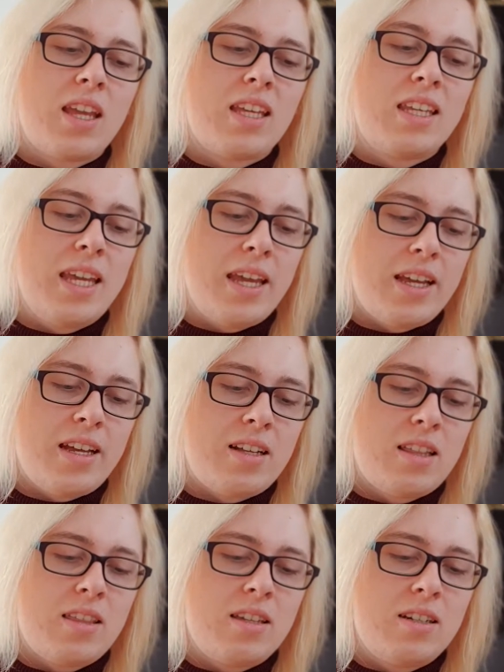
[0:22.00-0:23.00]
yeah,
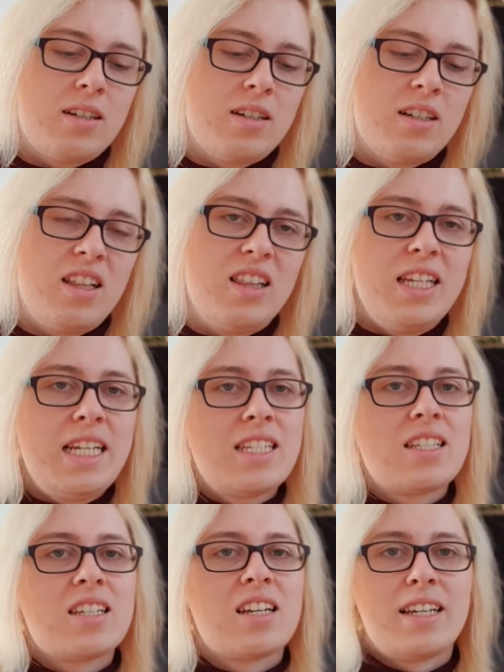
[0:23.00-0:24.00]
the leaked
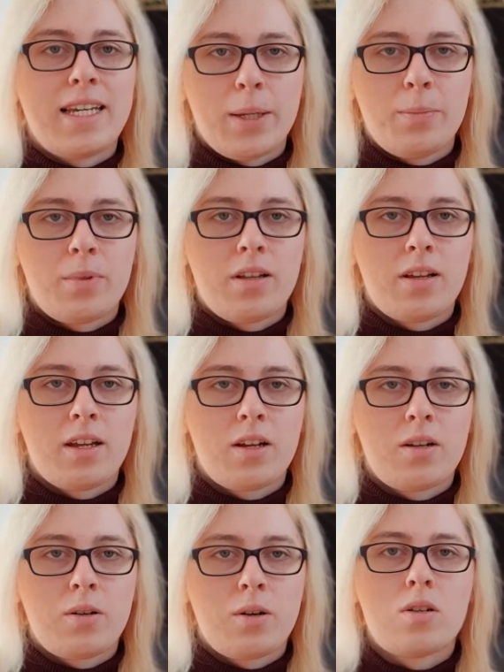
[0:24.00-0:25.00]
gameplay
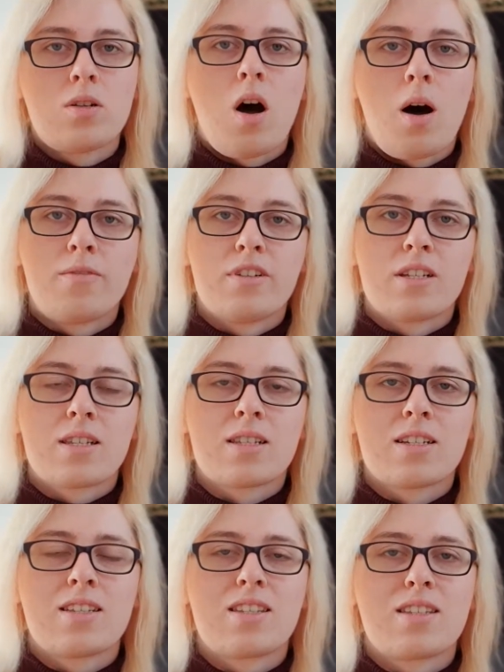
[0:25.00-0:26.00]
could obviously
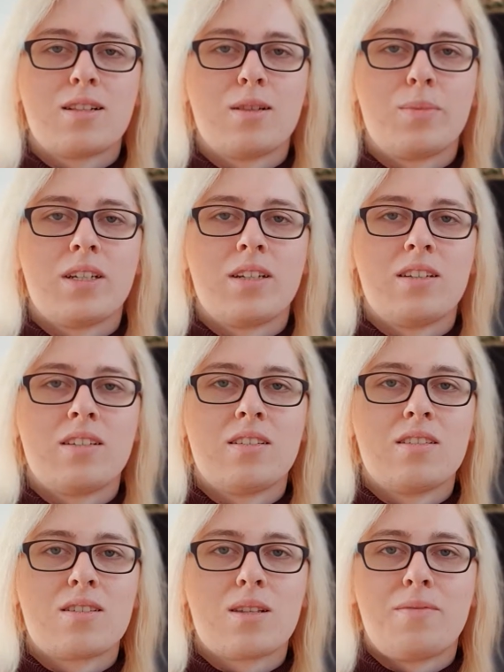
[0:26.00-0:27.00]
still be
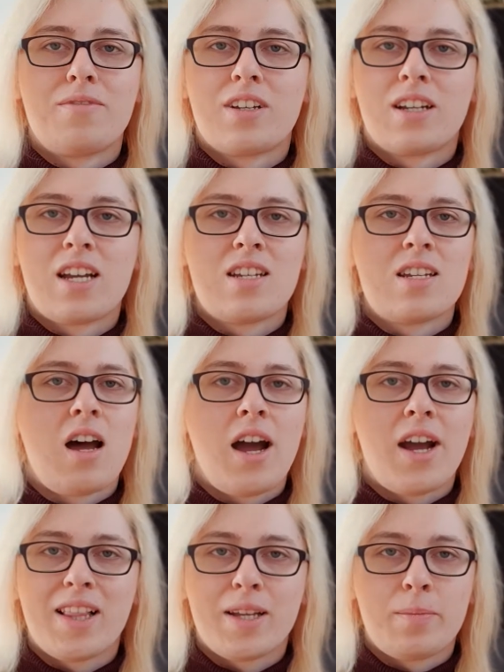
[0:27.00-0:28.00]
something
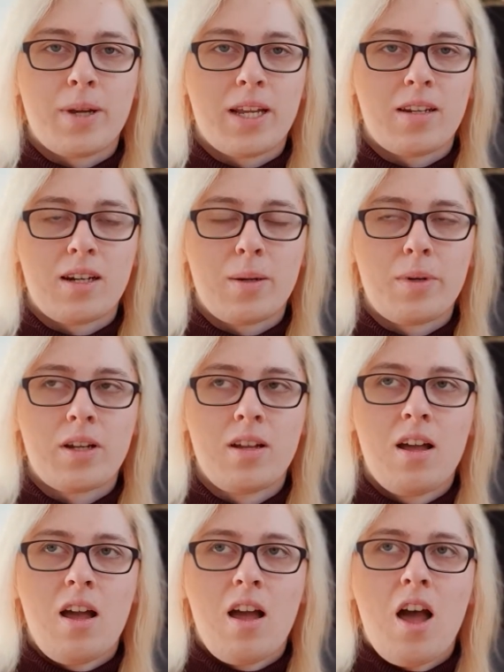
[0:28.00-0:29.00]
entirely made up,
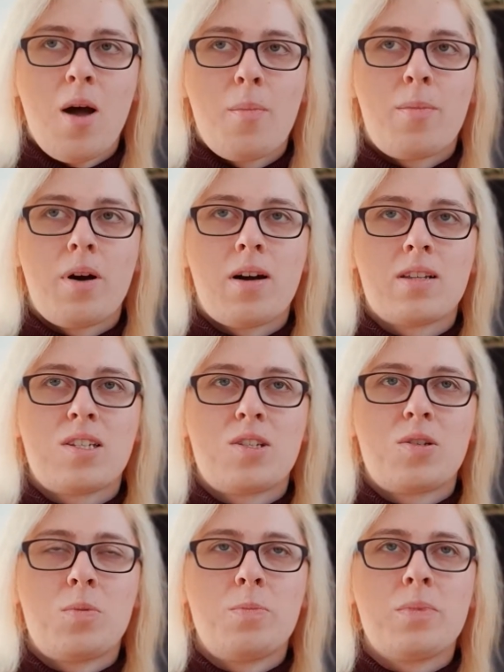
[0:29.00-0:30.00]
but to
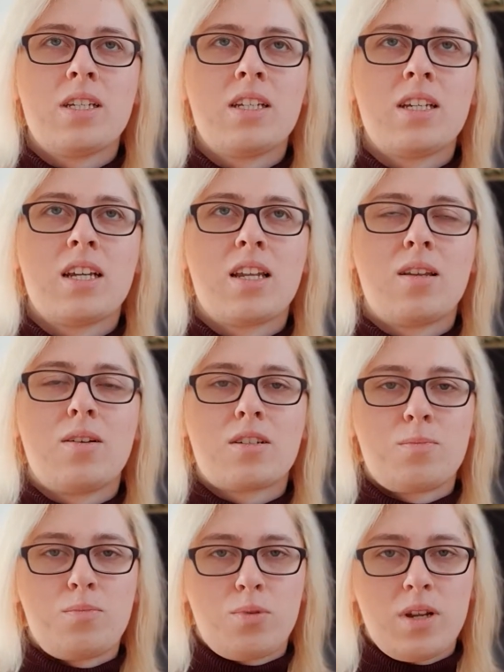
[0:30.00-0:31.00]
me it looked
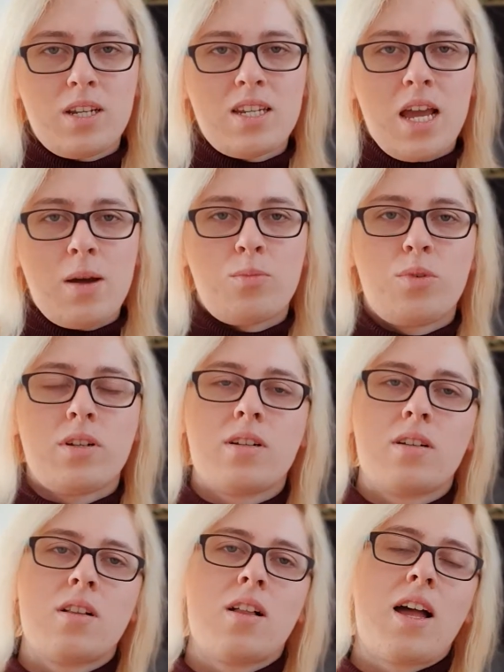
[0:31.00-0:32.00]
pretty damn
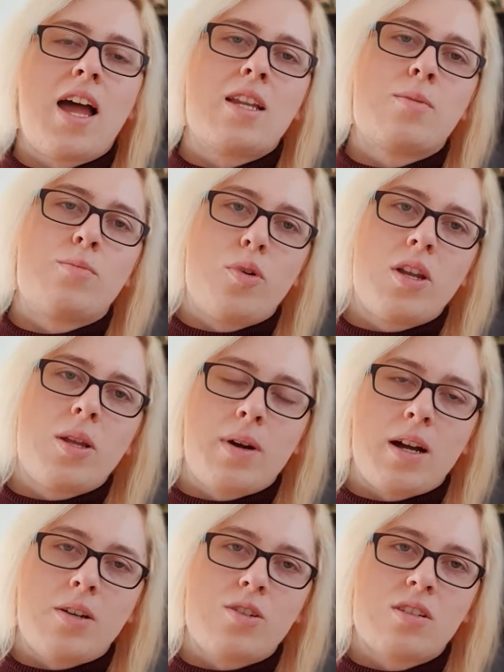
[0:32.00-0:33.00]
real and pretty
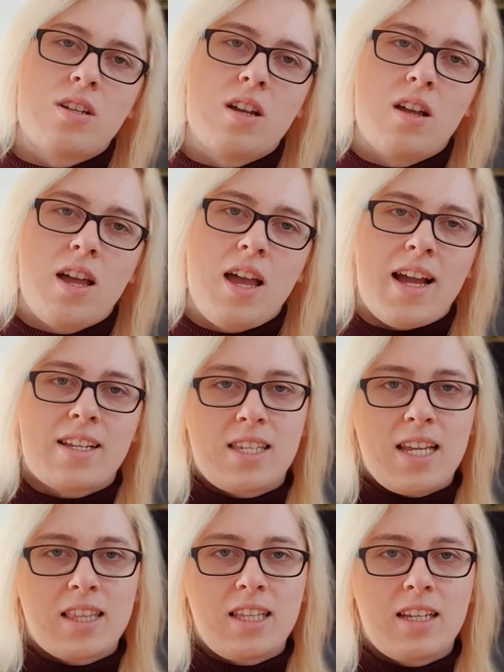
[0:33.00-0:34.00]
much
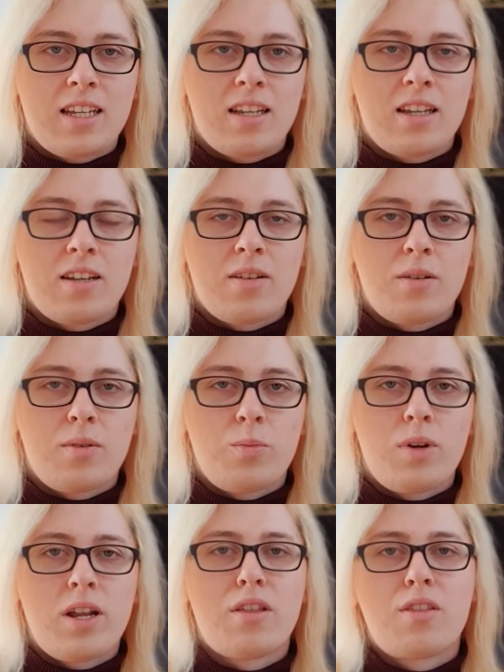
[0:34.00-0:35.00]
exactly what
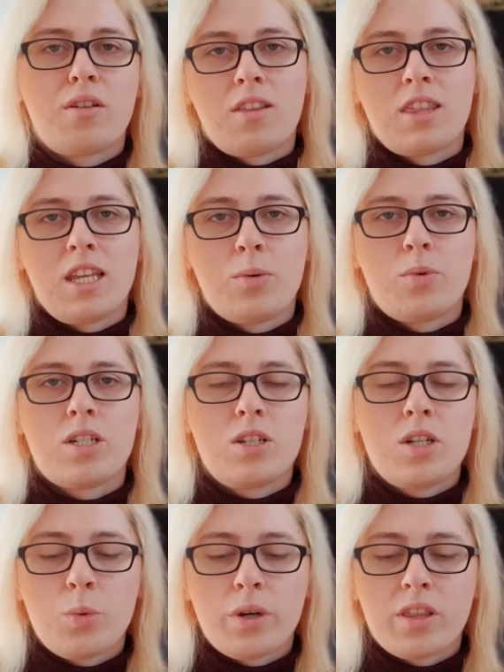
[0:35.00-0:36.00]
I thought they would do
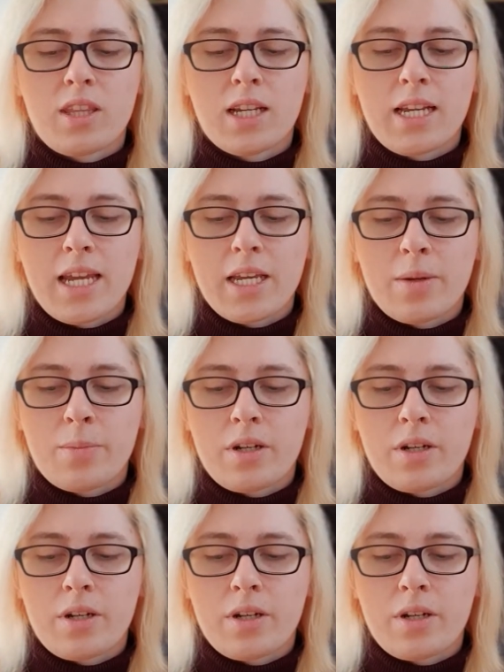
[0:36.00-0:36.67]
with the game.